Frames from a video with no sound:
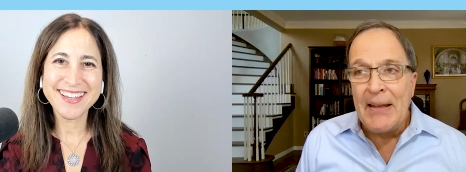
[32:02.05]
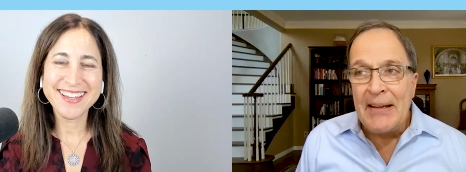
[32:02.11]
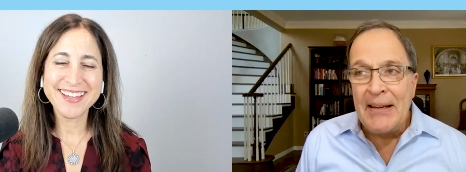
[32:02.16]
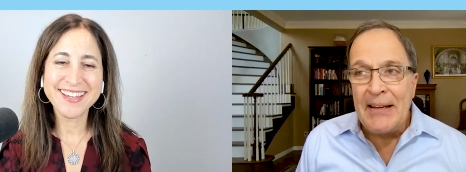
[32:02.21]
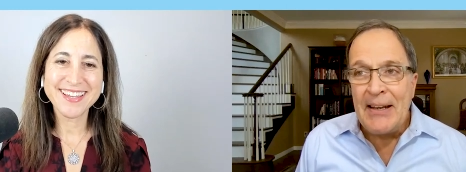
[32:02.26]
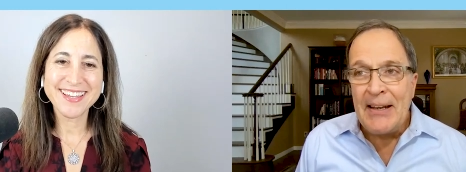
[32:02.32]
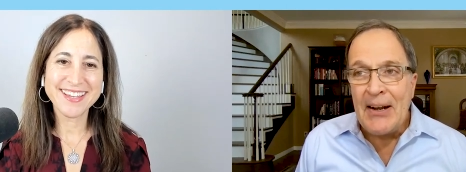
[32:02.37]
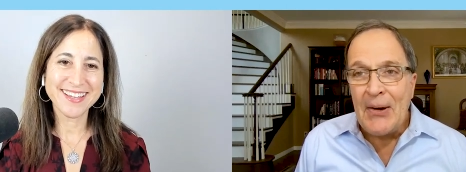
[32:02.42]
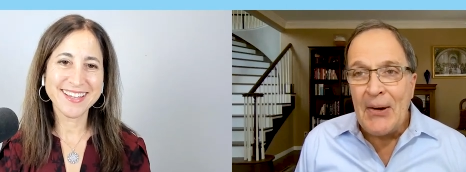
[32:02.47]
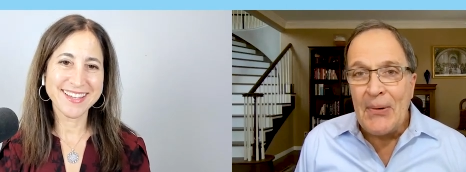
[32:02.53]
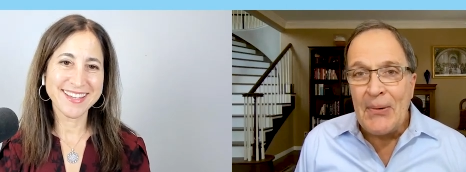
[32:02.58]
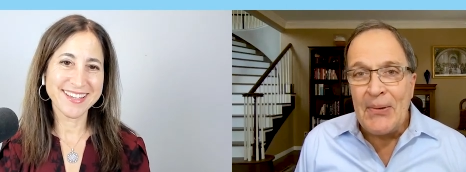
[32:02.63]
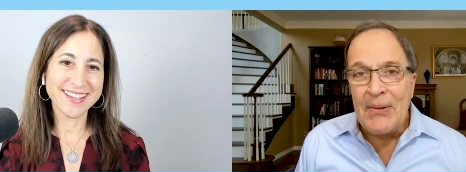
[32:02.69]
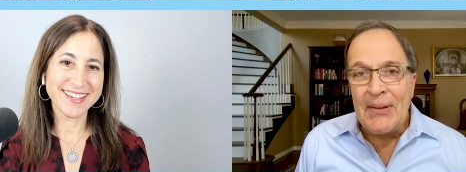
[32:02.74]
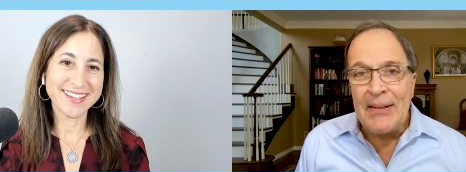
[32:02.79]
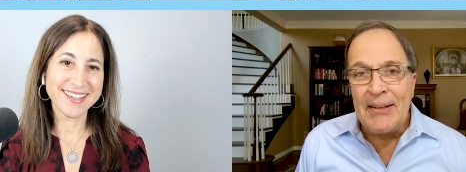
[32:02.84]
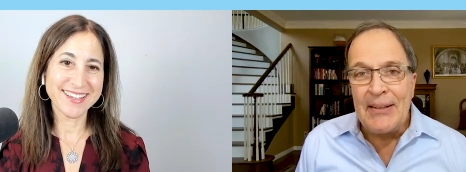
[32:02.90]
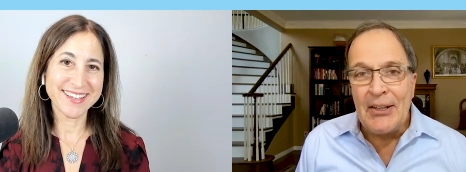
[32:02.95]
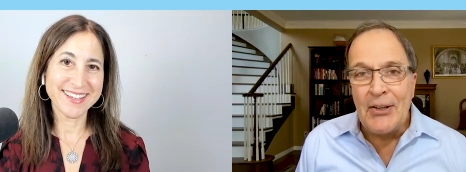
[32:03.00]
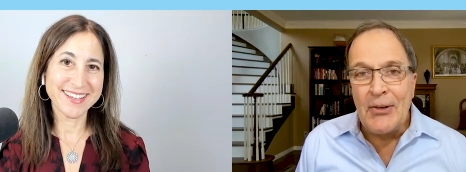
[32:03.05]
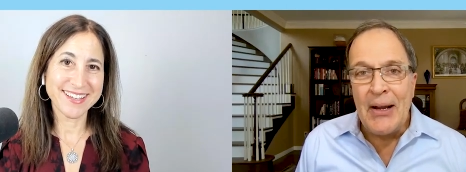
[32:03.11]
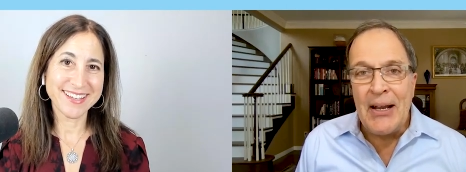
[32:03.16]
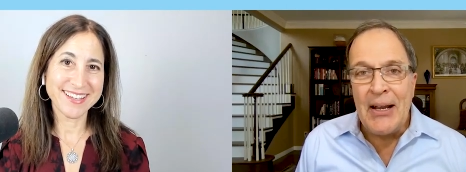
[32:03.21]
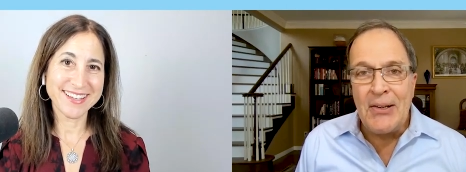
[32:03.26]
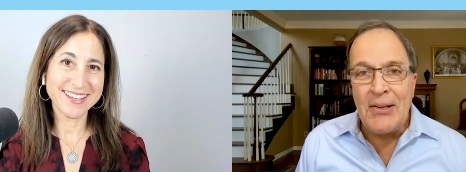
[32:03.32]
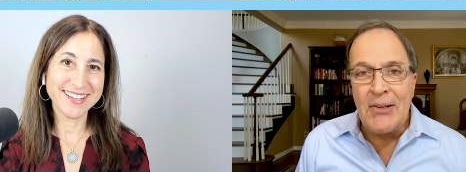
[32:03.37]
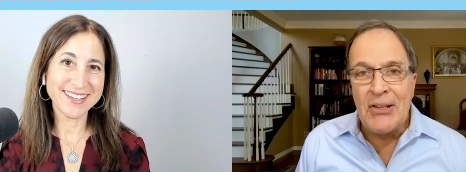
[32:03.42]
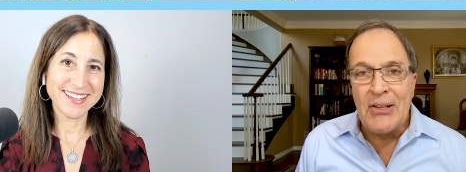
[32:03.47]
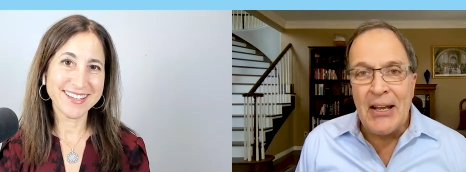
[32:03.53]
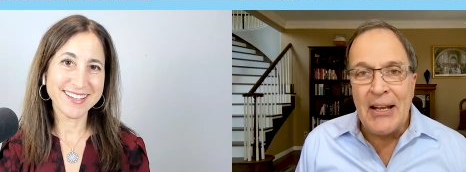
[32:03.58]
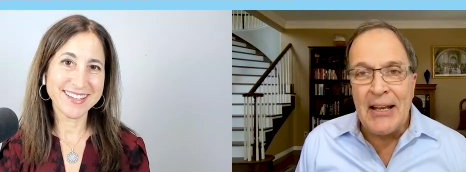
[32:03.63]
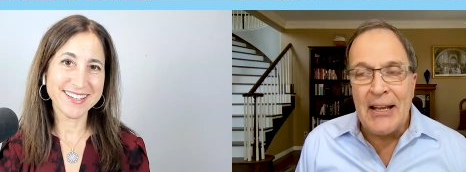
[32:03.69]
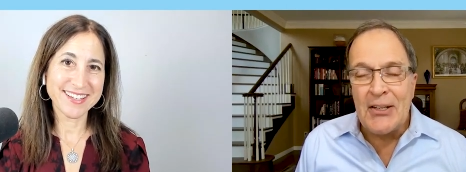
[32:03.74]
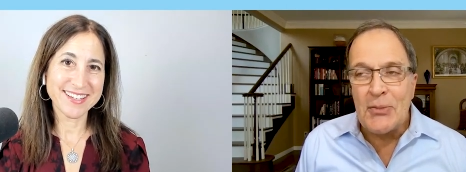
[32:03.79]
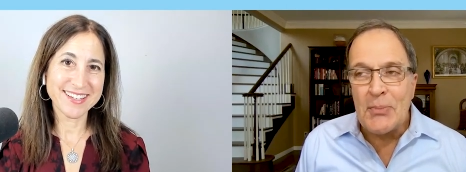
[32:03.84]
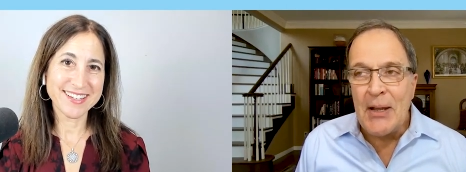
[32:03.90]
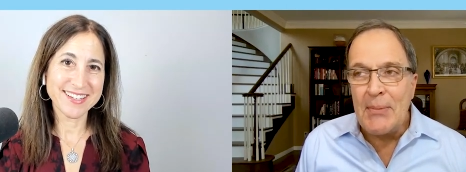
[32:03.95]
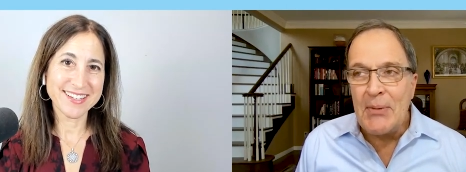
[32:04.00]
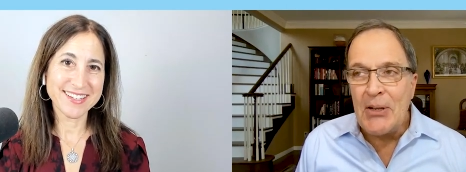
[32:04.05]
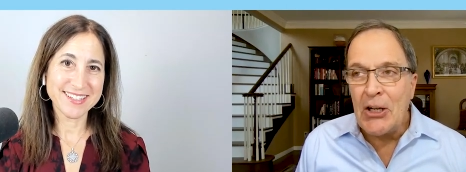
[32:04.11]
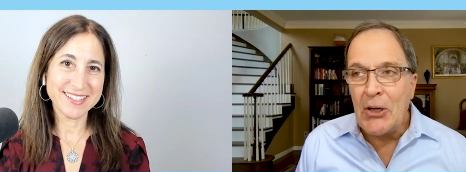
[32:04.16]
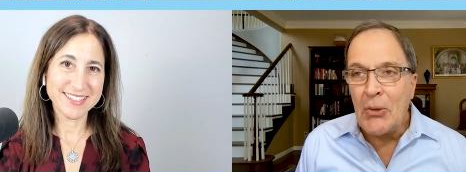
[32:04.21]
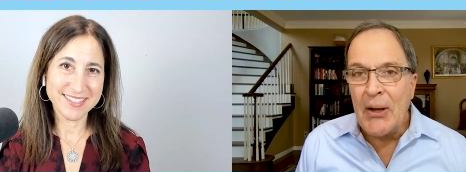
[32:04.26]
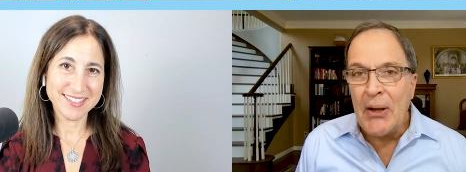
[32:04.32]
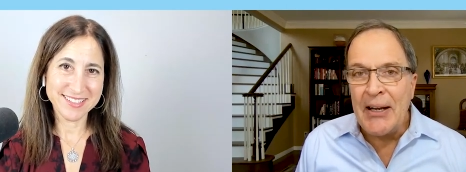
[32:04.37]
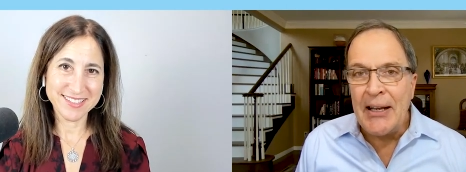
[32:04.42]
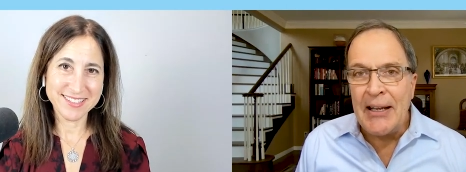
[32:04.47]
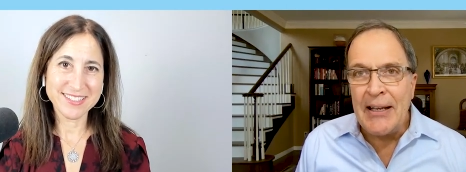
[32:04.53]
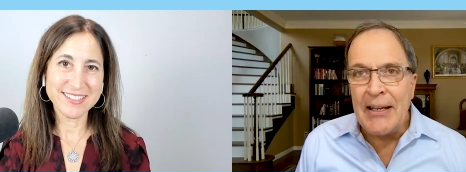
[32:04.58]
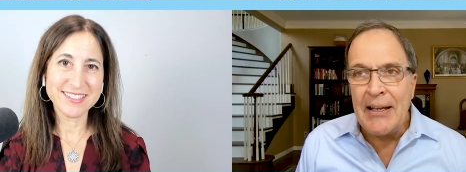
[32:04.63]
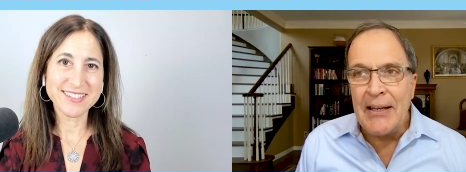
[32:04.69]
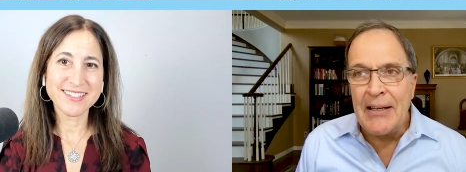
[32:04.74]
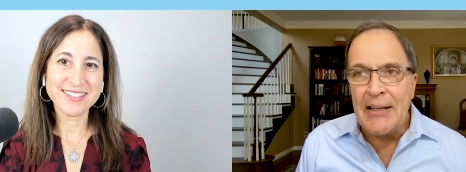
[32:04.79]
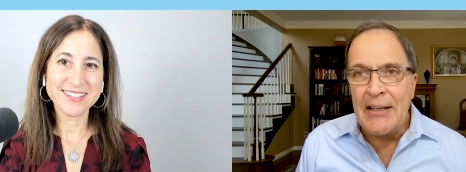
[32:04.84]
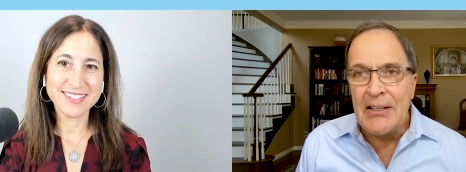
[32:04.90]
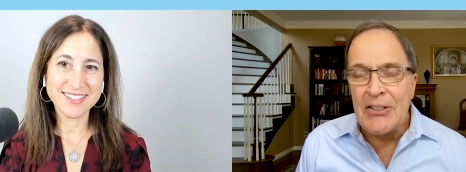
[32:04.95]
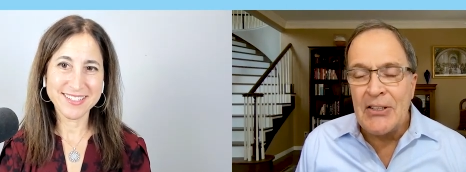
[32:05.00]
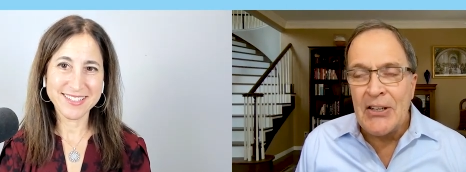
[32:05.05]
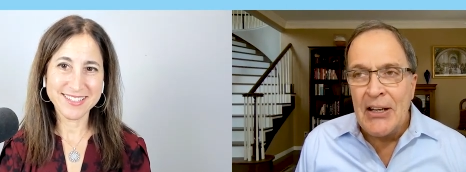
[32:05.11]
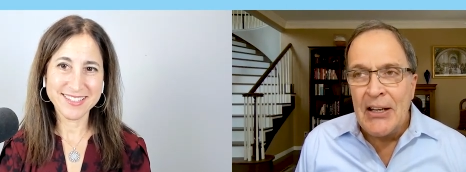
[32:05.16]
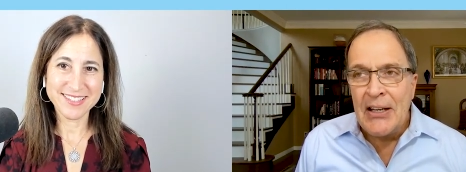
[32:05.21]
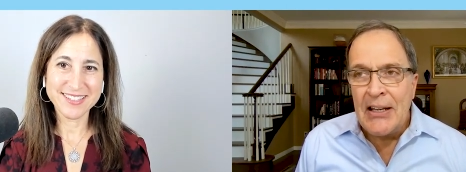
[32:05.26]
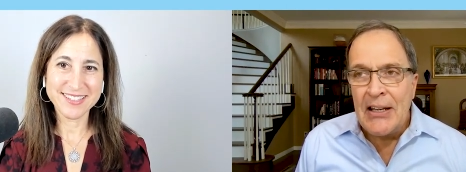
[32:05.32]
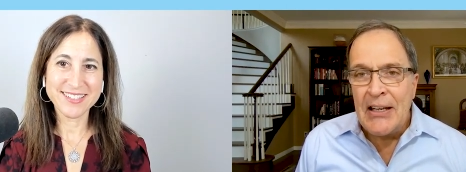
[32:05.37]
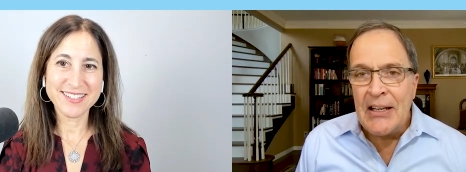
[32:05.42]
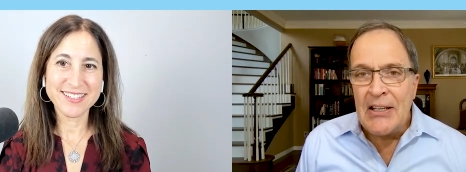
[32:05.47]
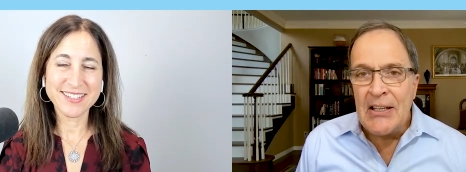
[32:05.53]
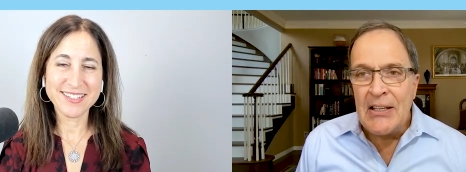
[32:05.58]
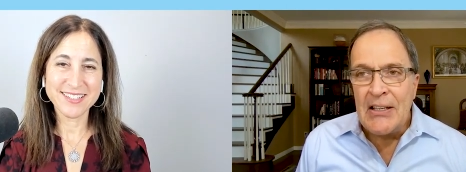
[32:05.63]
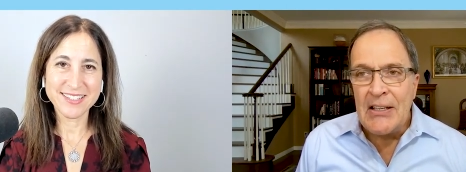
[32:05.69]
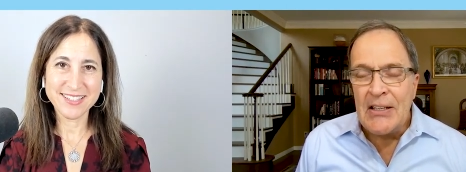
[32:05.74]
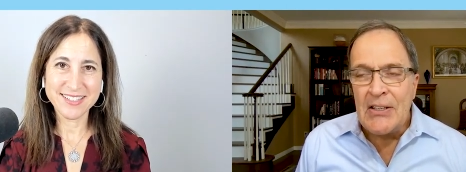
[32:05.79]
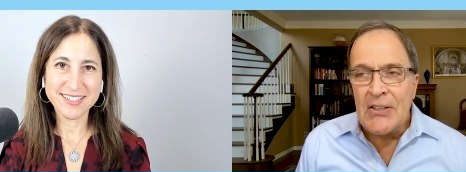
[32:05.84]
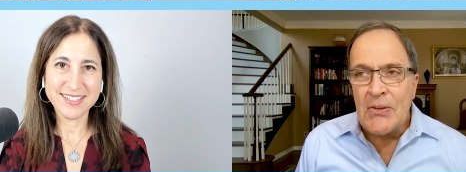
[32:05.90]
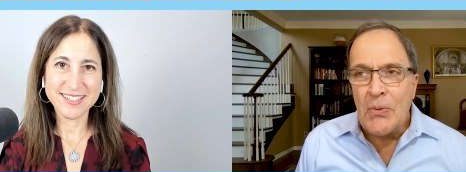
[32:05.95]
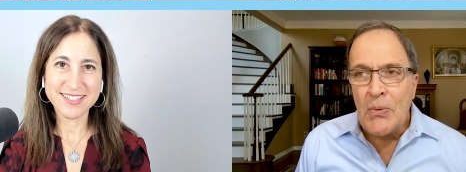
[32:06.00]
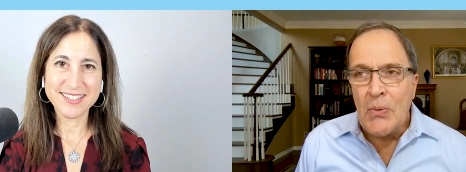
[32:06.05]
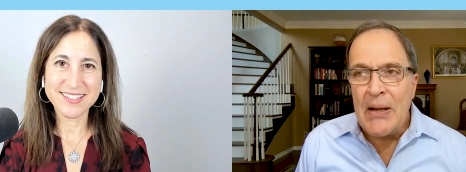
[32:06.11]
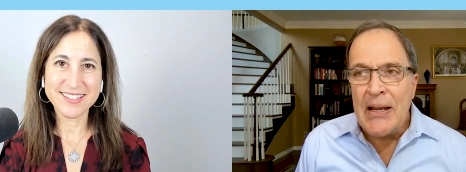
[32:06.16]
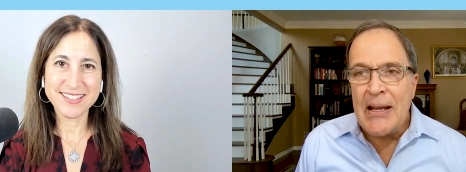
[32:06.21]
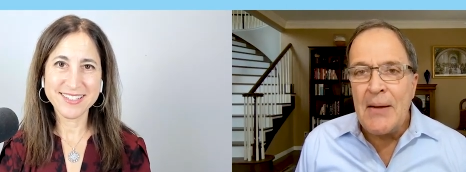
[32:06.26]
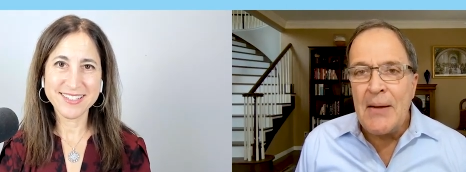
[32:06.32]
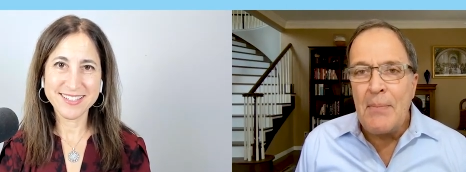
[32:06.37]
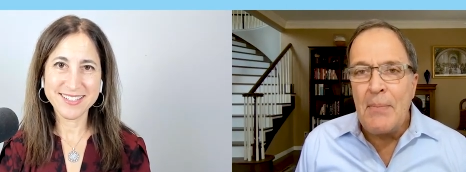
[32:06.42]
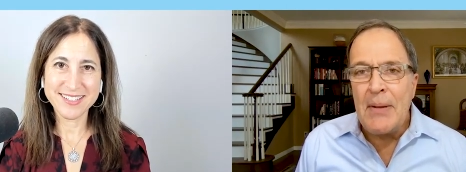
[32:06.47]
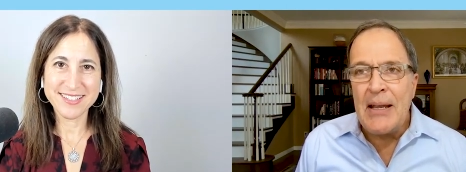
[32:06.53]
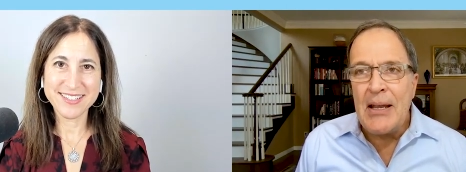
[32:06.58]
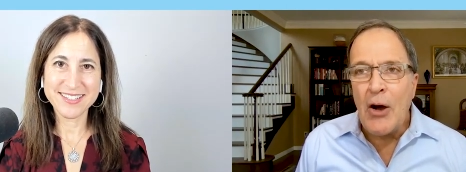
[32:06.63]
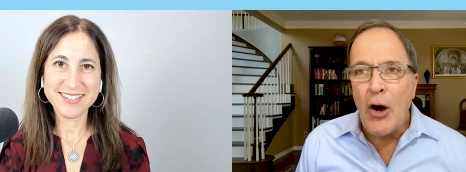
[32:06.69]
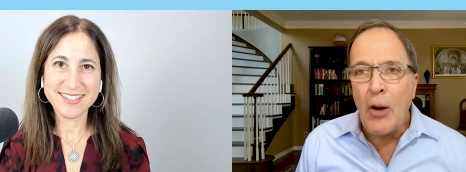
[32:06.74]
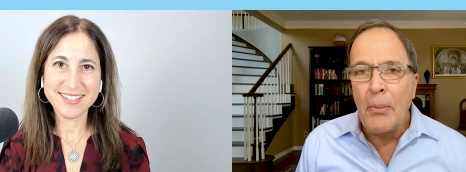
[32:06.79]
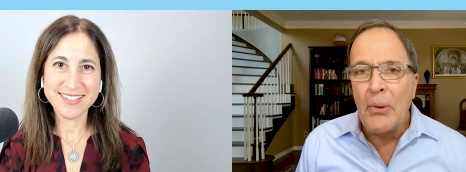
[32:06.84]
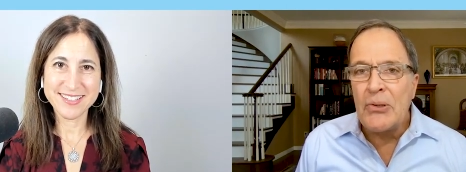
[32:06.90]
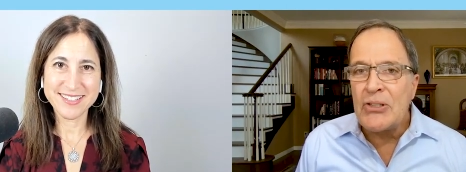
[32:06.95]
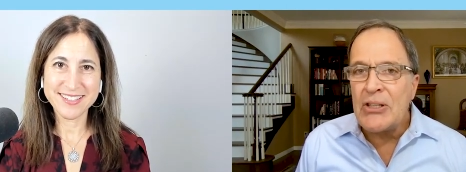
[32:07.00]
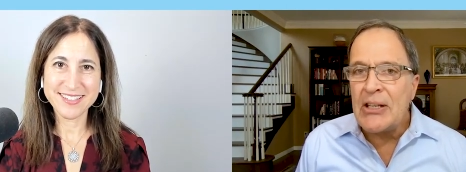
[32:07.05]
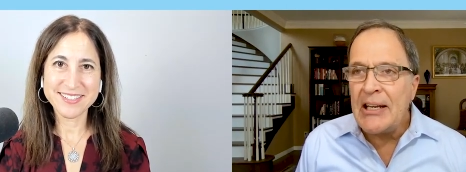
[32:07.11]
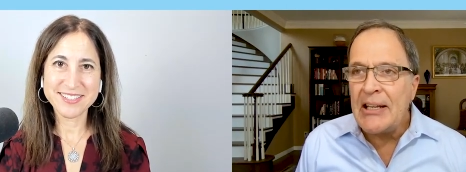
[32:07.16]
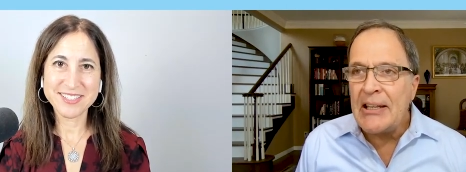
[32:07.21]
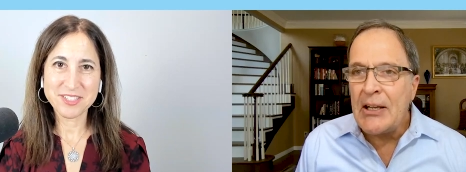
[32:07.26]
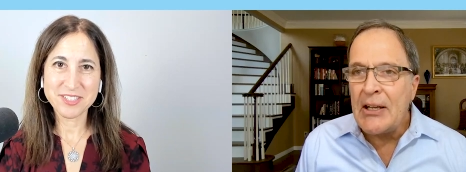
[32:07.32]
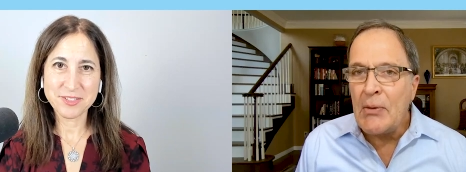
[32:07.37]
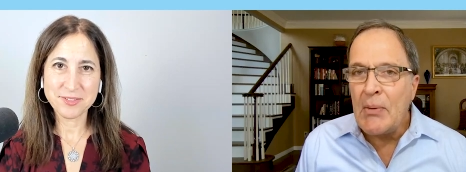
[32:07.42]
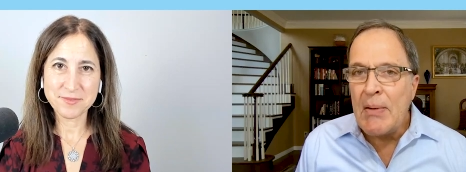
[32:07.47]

Speaker 1: you know, the, the great news, I guess, maybe a good way to end is, is, is we can be almost anything we